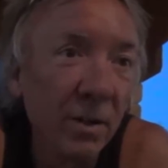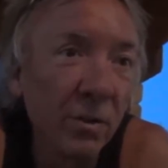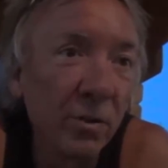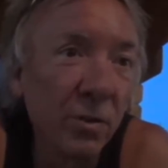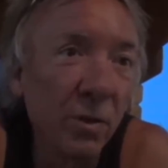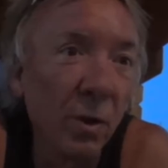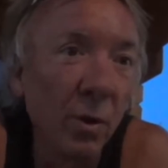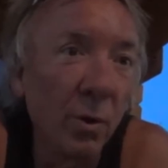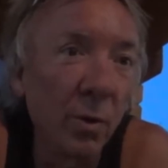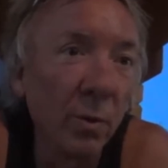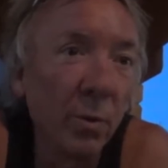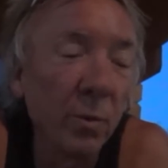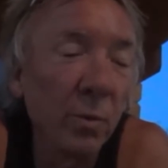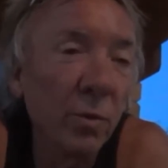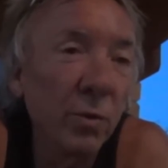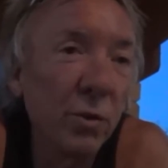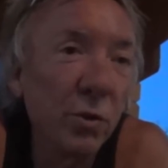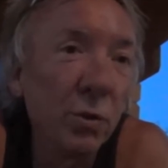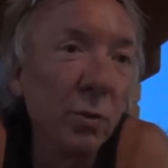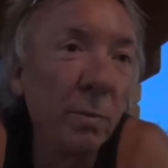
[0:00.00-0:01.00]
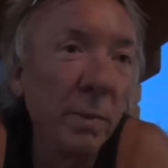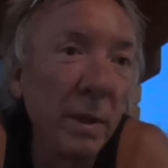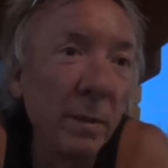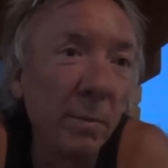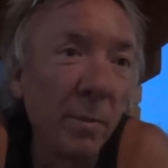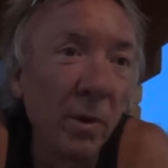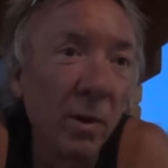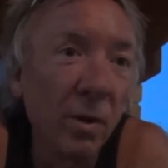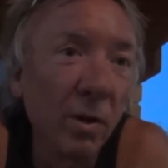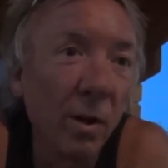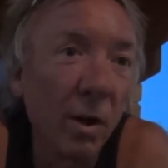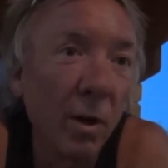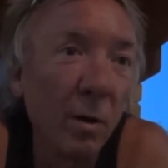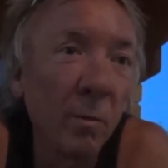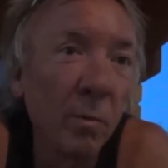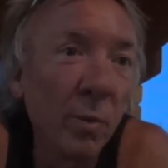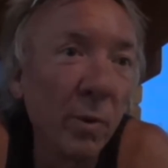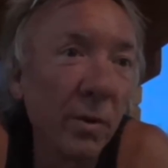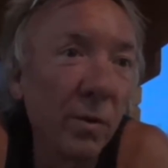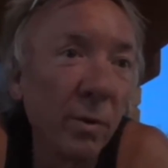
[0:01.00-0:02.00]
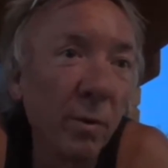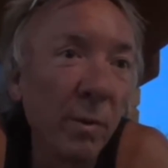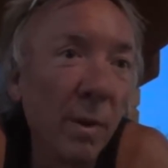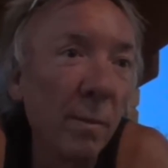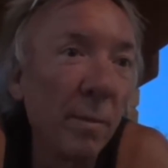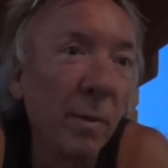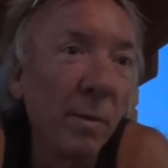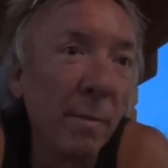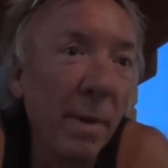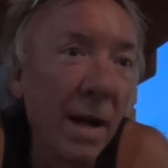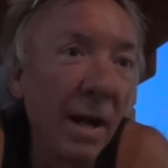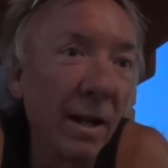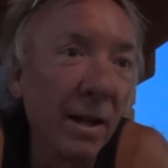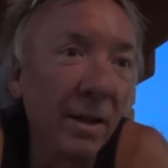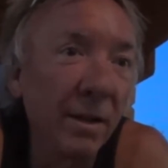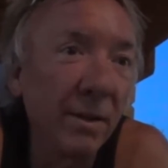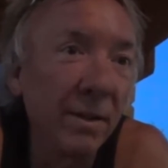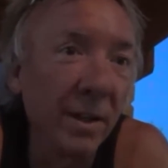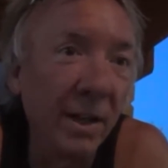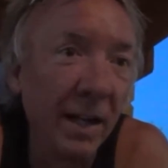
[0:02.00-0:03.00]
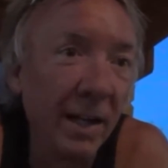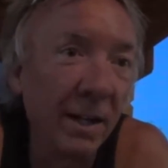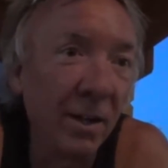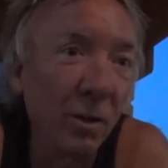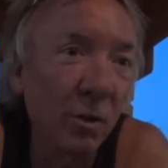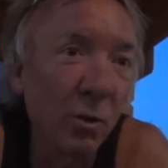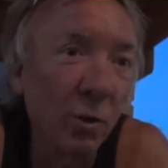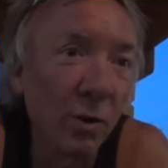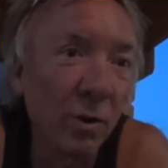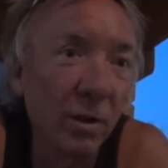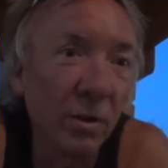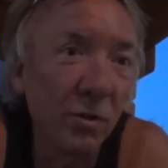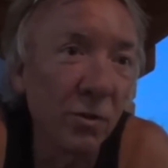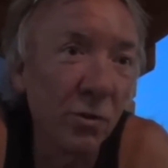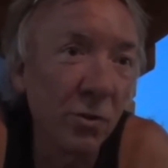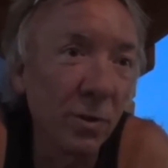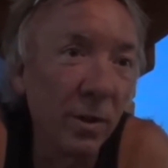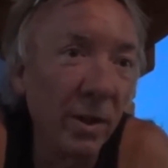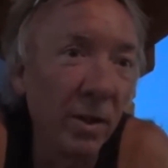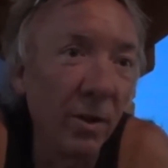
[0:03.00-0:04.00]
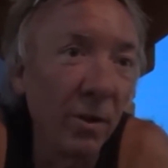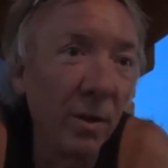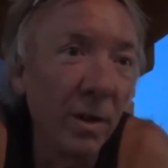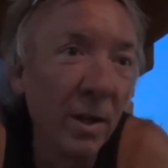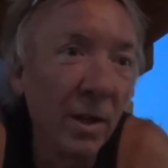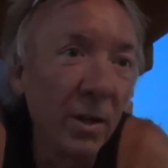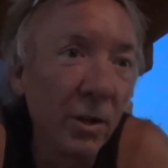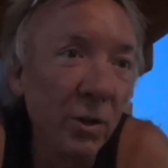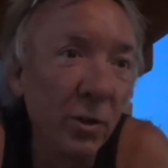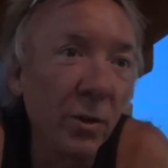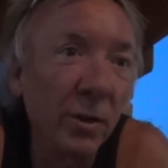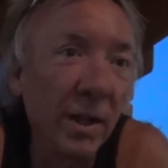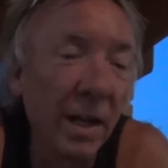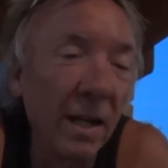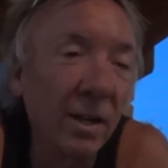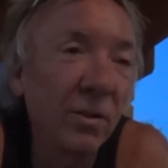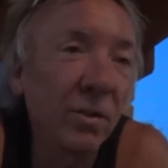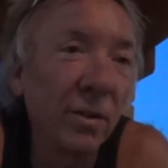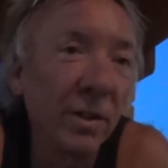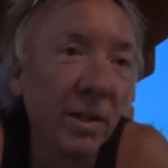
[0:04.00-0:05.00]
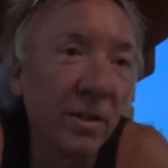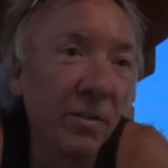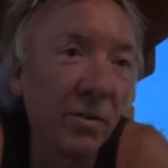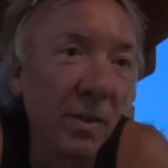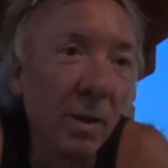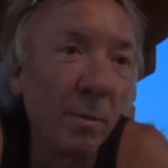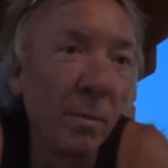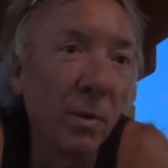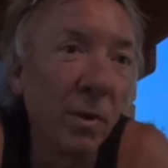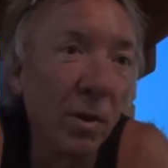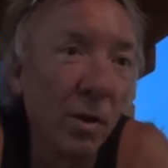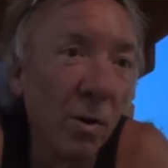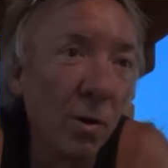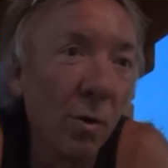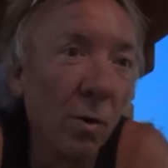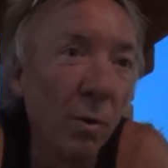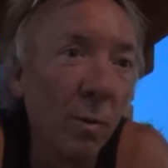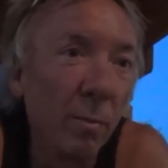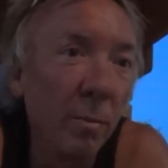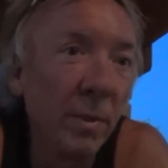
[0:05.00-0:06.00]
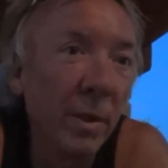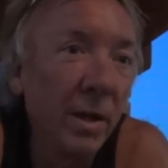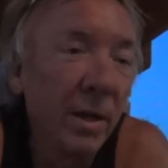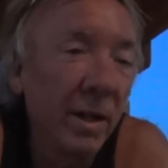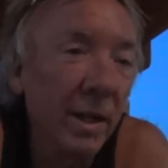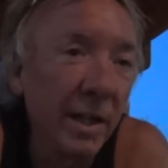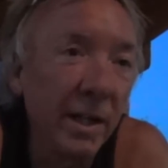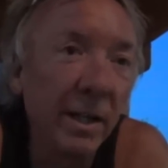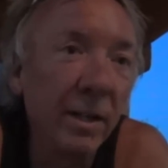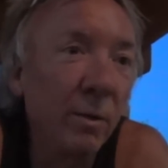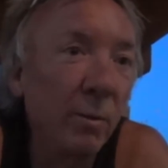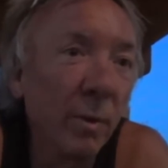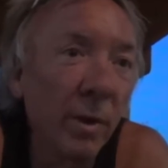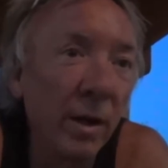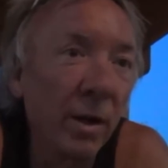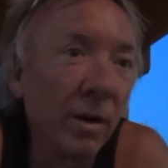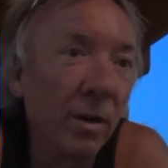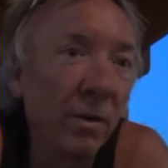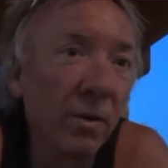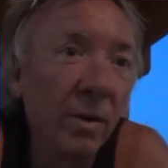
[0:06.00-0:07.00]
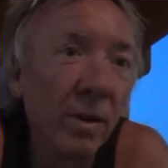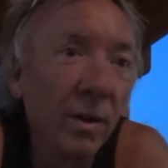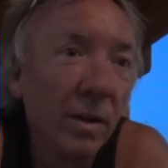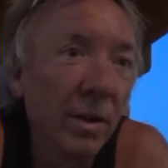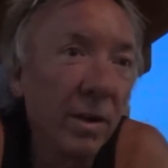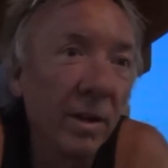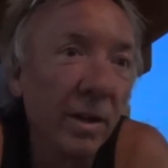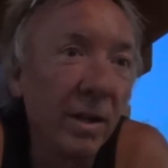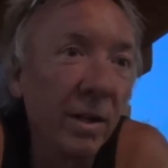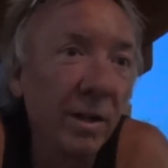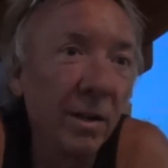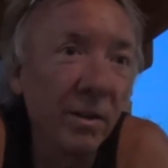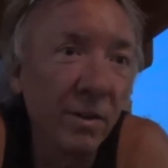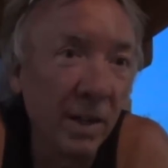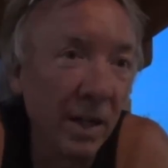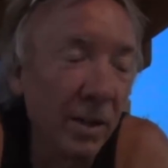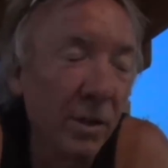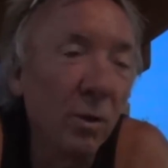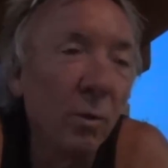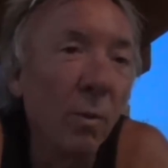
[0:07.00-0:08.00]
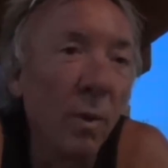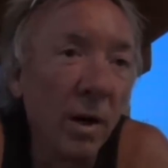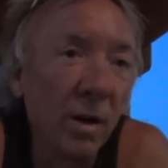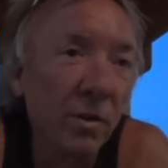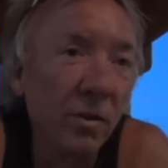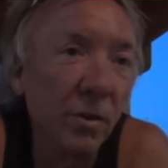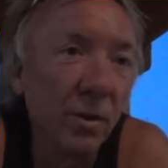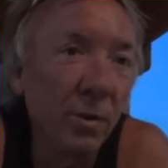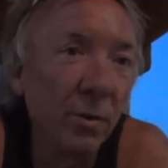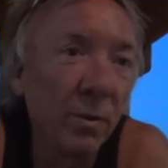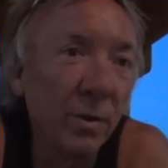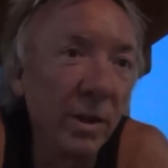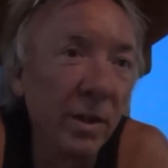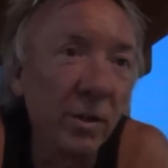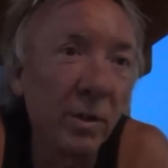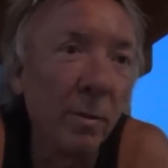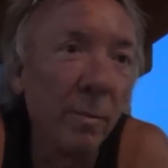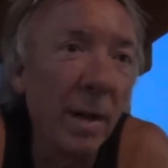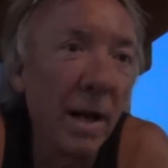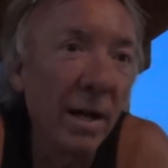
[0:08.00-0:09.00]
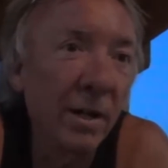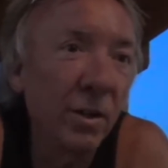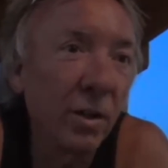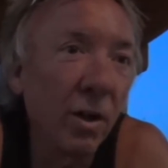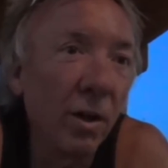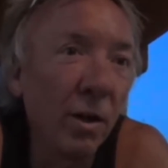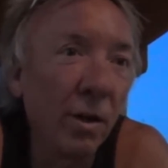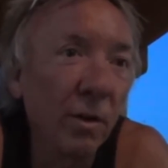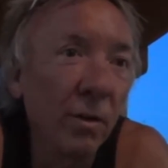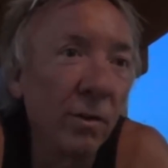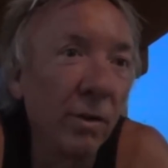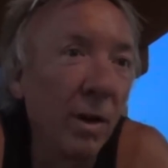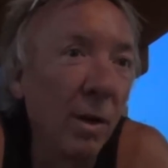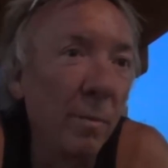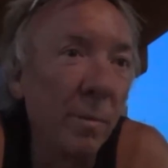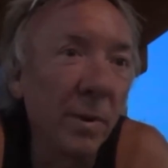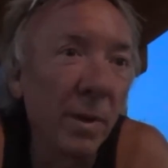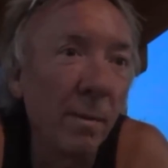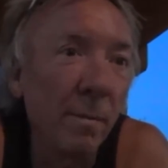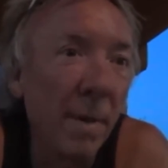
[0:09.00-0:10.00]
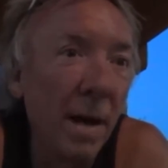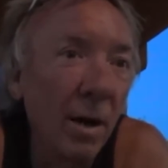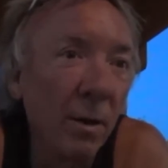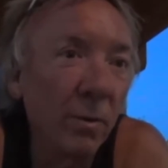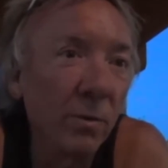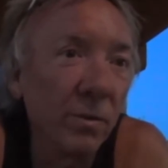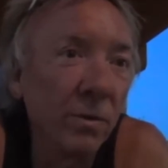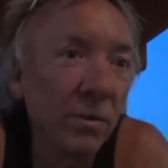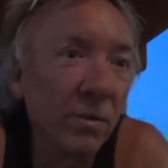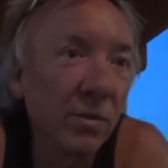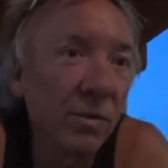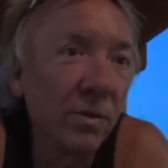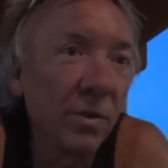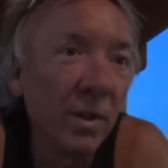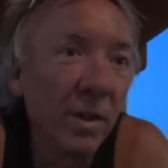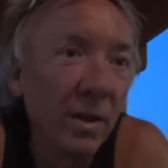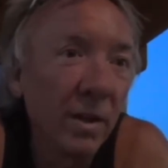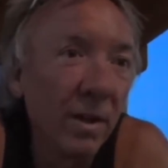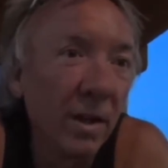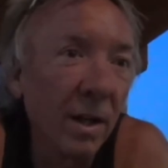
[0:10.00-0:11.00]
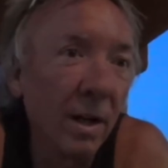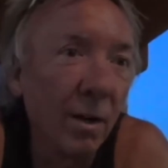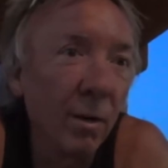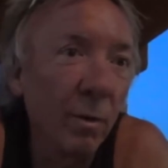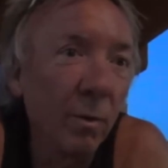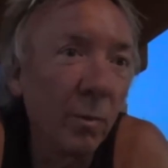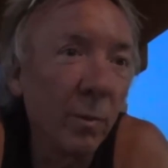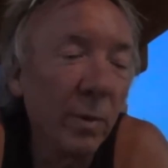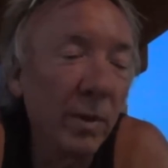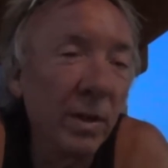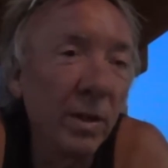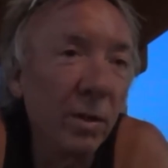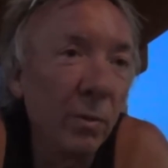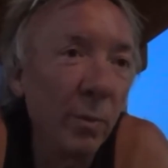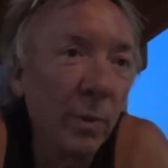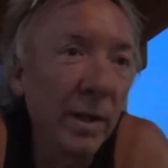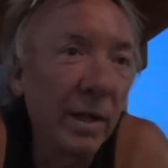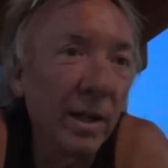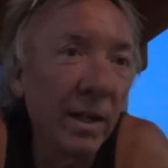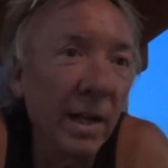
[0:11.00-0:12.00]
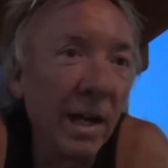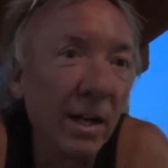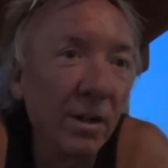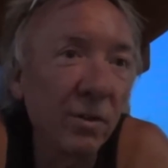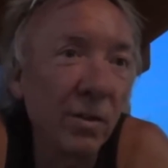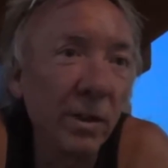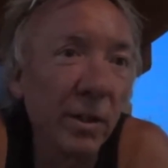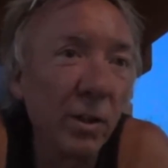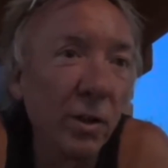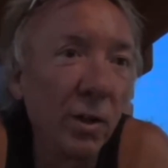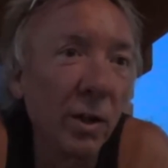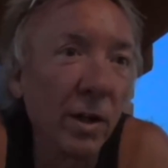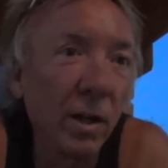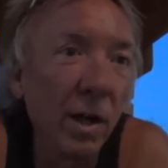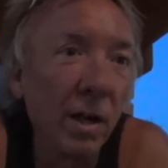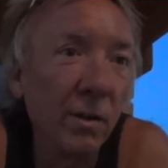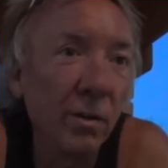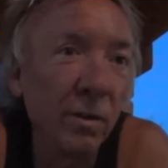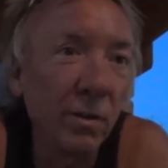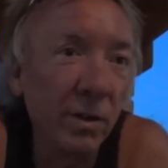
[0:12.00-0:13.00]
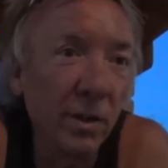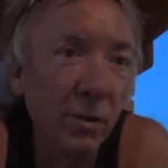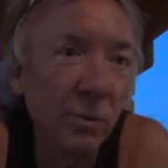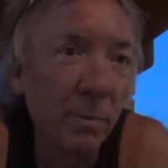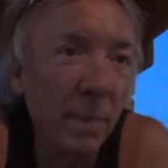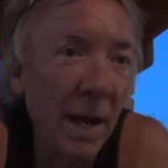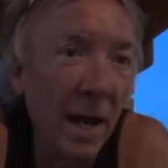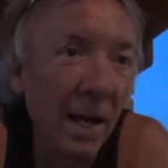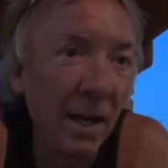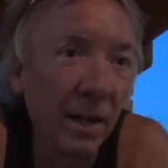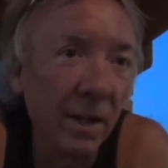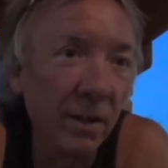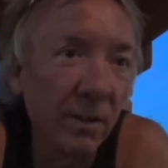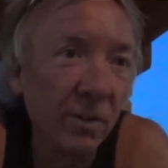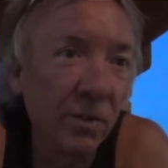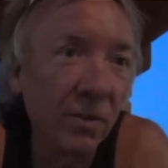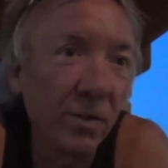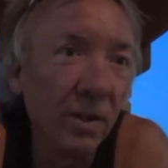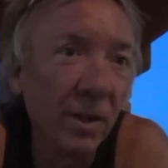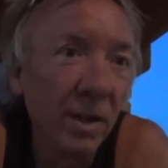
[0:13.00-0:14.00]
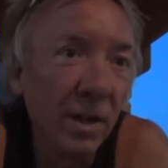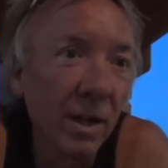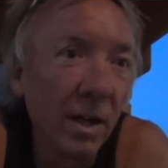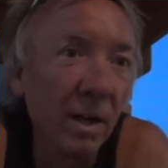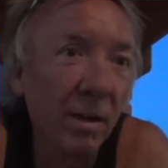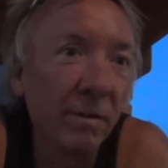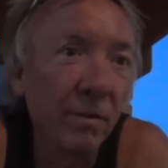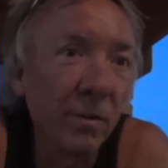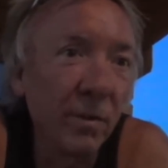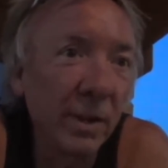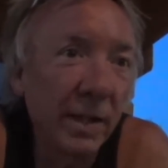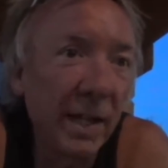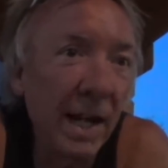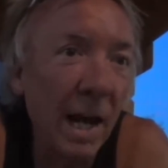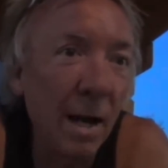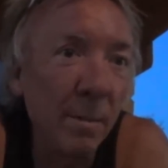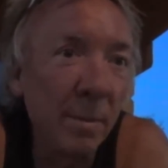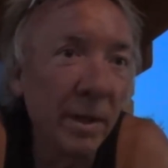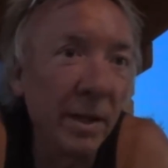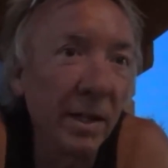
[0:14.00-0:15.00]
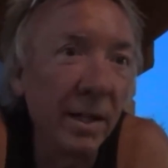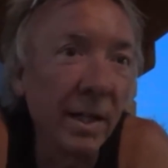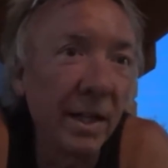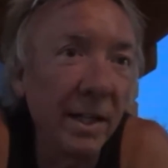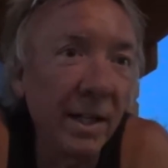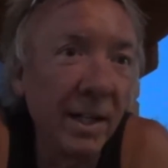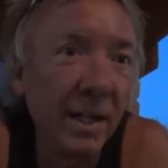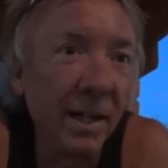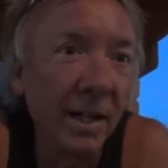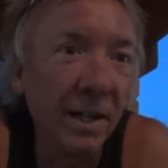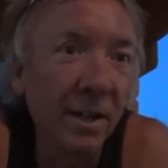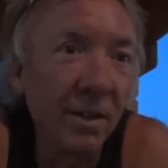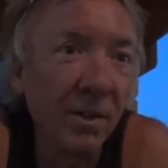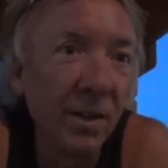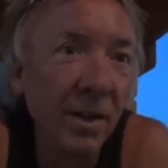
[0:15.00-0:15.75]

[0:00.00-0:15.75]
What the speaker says: So 2 people armed with a rubber mallet and a cordless drill, you can actually assemble a home anywhere that you want to, in your backyard or up in the mountains. We can actually hook onto these pallets of cabin in a kit